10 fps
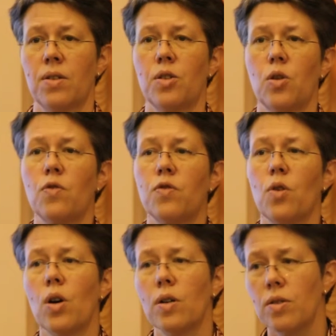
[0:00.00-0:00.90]
So
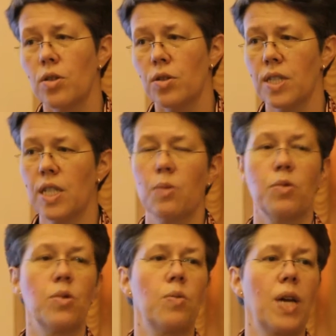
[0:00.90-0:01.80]
for
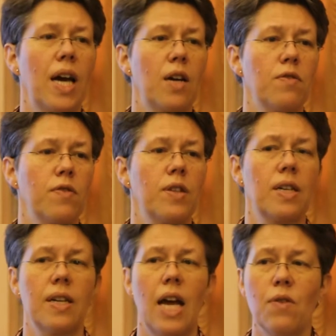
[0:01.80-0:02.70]
Singapore, we have
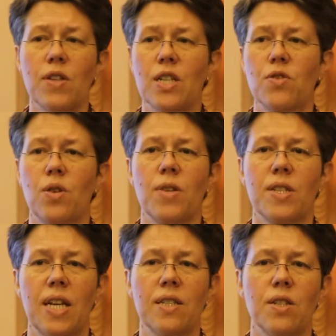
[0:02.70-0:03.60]
evidence from the
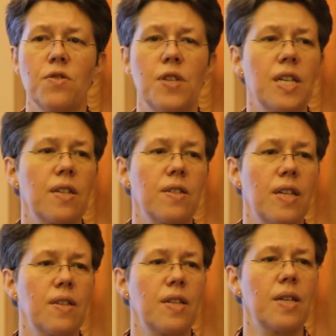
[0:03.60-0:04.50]
census figures
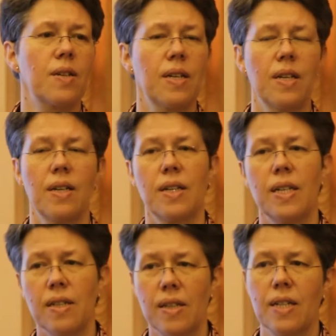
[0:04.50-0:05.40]
that
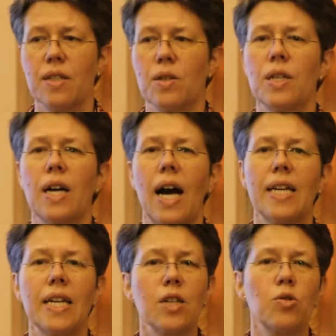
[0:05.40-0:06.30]
there's a
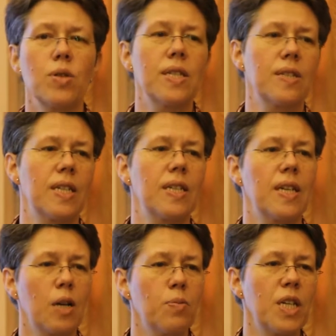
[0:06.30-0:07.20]
high increase in
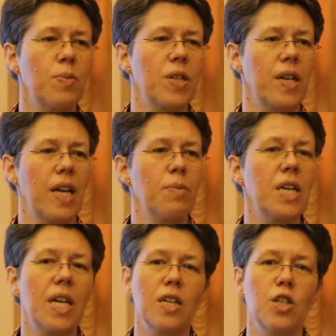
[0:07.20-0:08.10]
young people
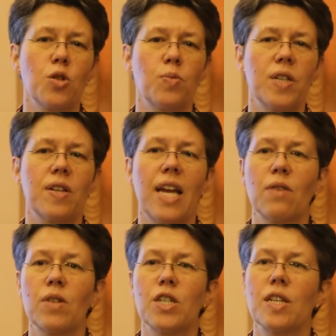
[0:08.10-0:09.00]
claiming English to be the
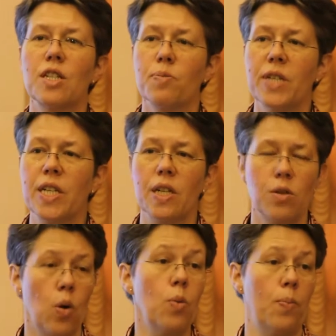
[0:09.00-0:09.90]
language they speak
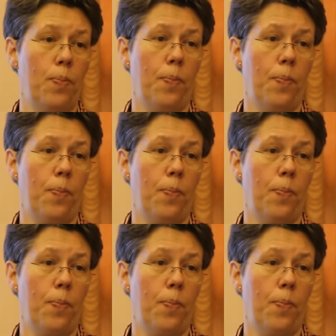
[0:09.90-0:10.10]
at home.